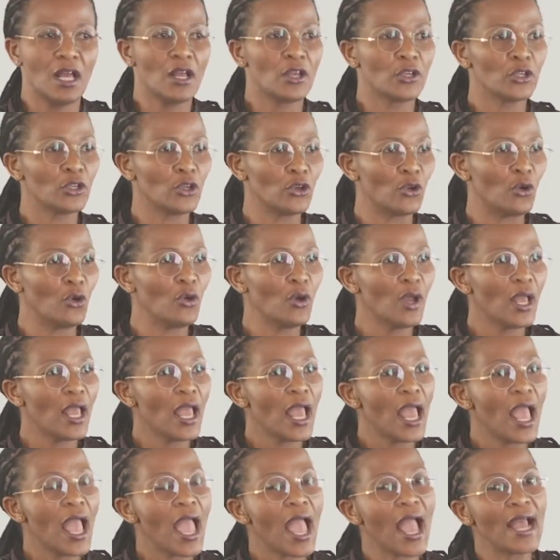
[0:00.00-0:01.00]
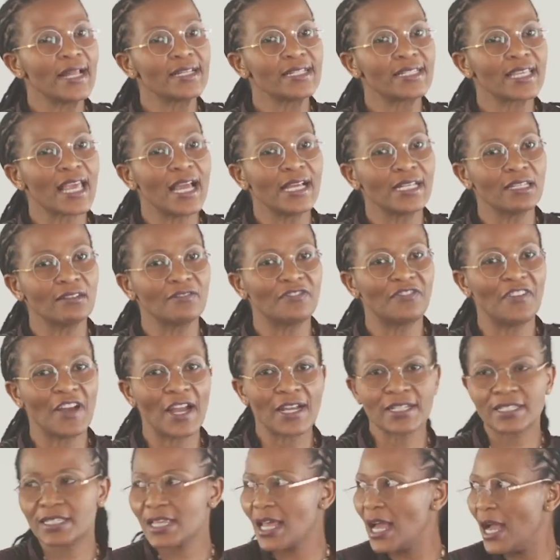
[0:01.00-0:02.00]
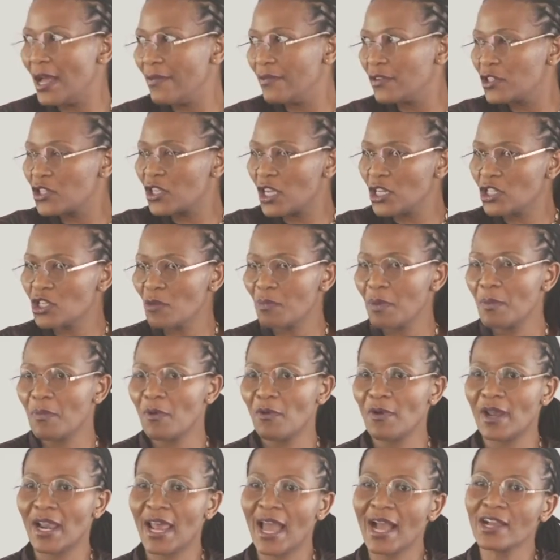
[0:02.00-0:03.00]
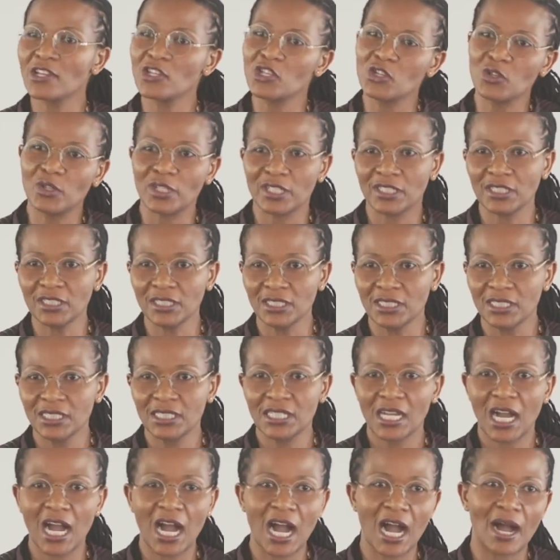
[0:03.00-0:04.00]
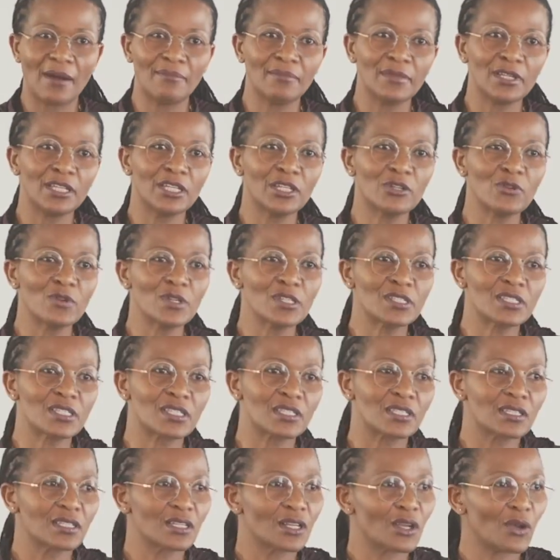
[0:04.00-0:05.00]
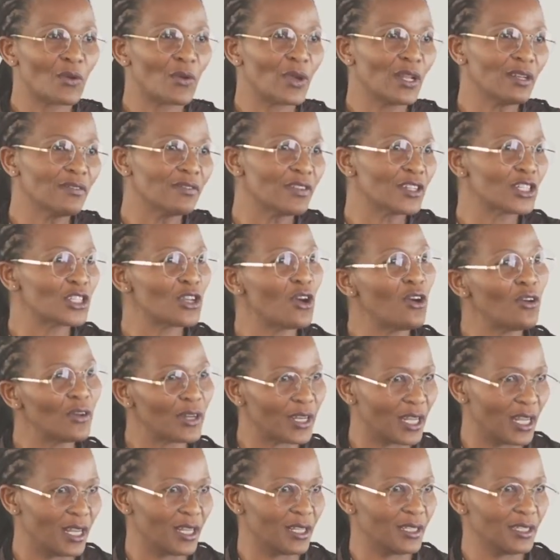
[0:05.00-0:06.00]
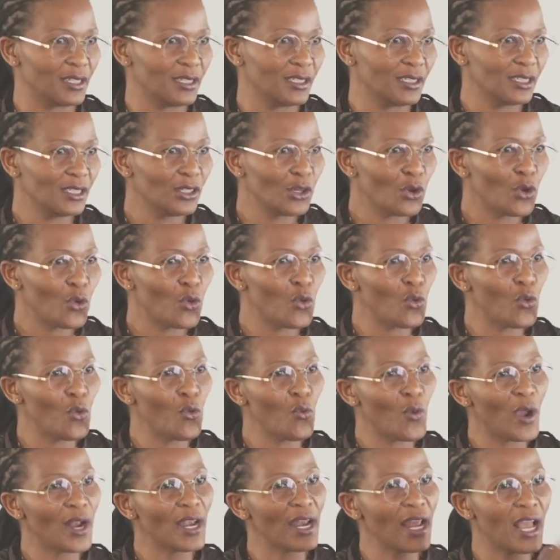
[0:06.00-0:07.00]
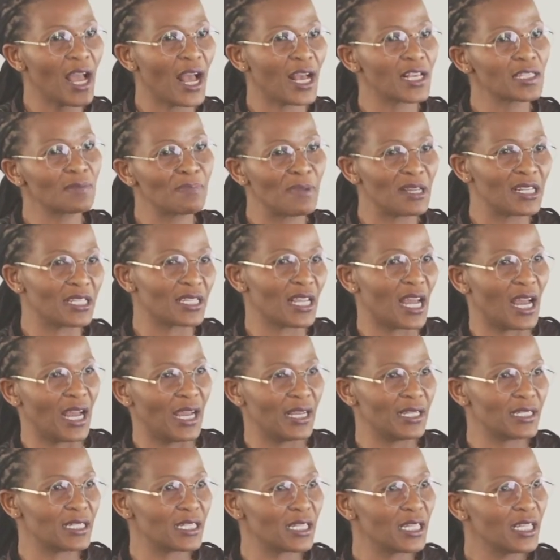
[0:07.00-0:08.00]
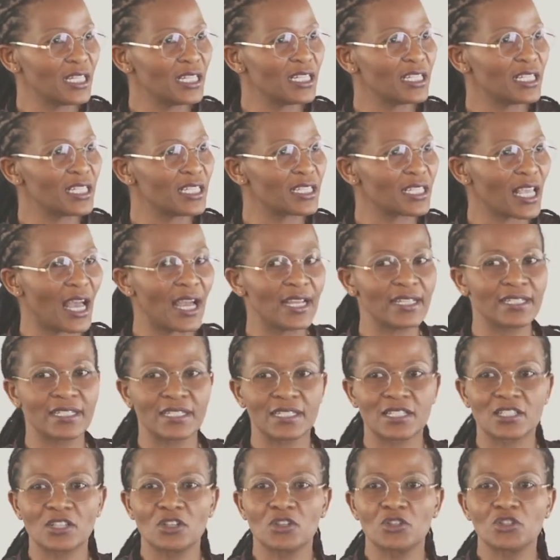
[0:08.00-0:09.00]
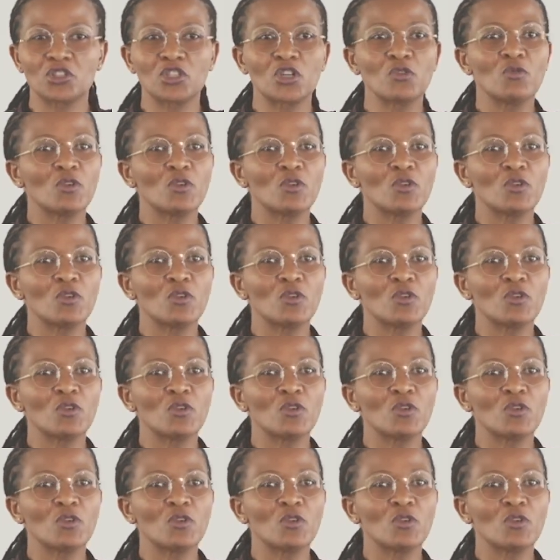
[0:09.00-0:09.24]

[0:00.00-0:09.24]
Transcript: you know. And, and in fact, and you say to people, well, actually, um, it was Queen Victoria who, when her husband died, decided to